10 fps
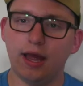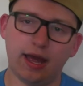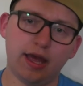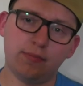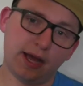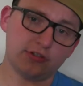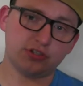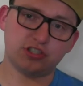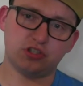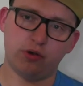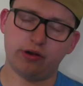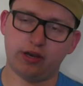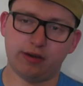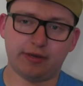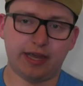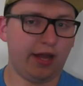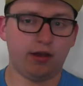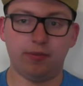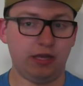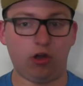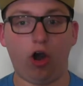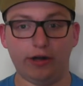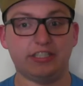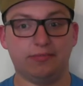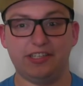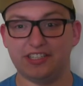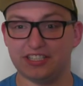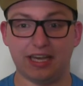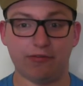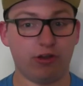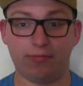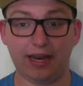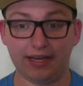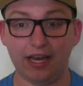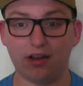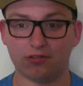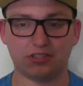and Patrick Stewart and Ian McKellen being awesome as Xavier and Magneto.